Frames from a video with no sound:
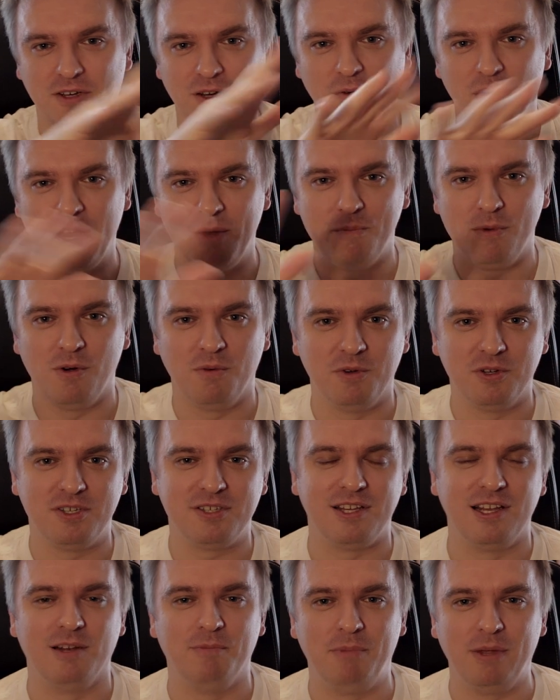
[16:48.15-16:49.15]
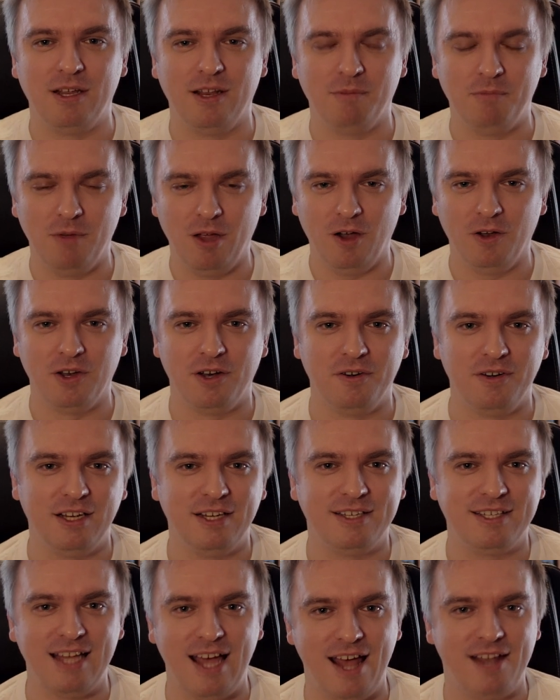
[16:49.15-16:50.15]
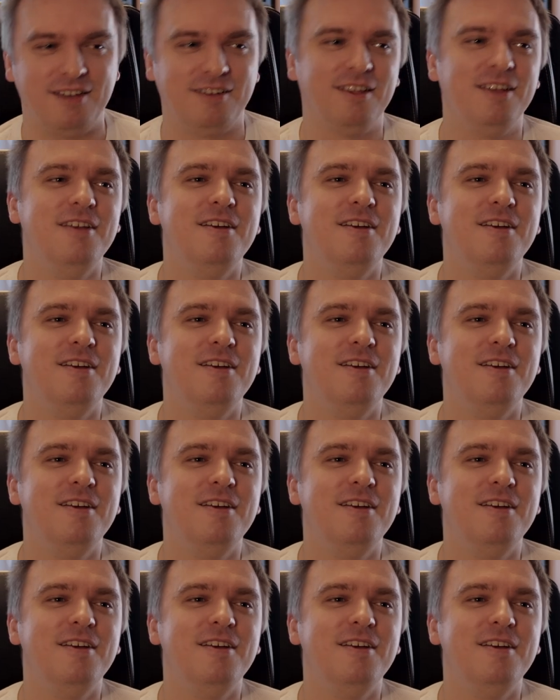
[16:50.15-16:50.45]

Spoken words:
the rainbow would still be underneath that.